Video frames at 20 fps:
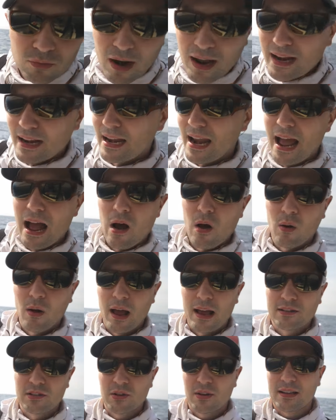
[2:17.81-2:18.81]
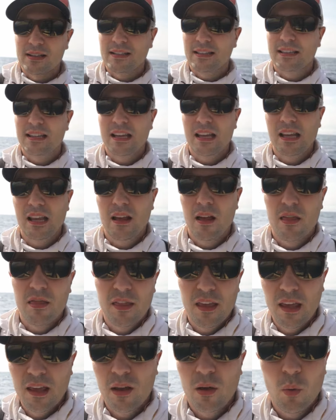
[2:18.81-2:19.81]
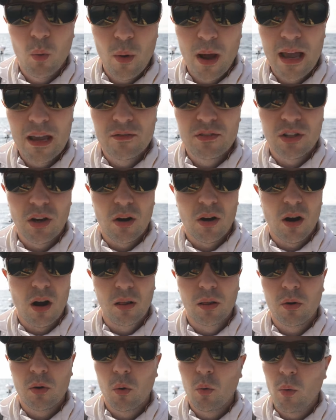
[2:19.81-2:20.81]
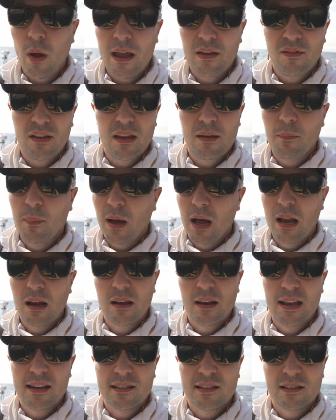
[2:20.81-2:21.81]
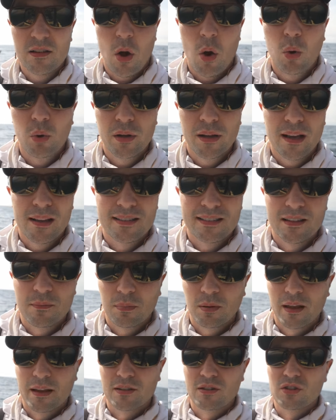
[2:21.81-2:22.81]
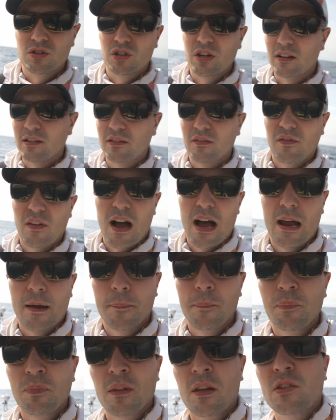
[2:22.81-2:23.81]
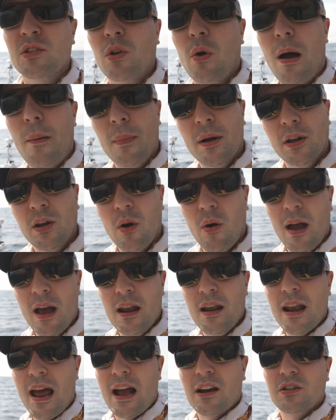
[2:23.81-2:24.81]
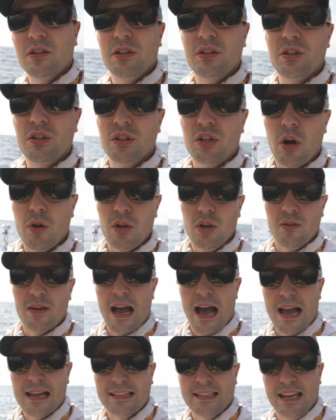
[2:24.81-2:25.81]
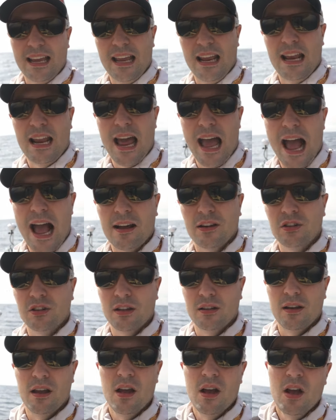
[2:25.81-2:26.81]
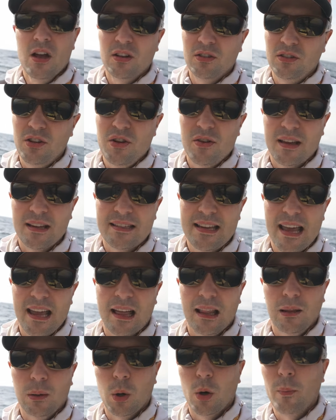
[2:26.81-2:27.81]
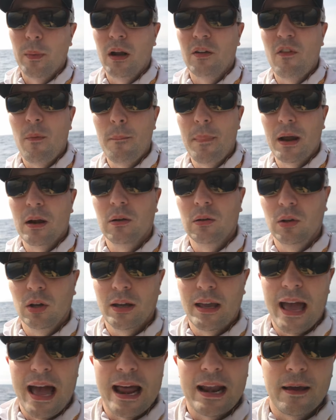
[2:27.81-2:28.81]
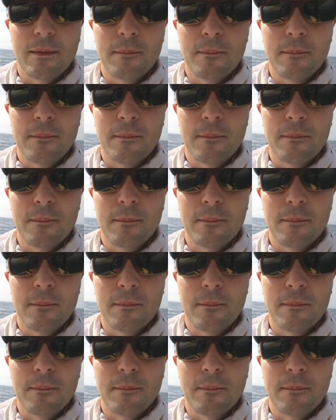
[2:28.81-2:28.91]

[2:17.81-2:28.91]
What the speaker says: right now. As you can see, the waves are a little wavy, but it's holding us in place just fine. So I'm gonna go ahead and actually show you guys it in action so you can take a little bit of a better look at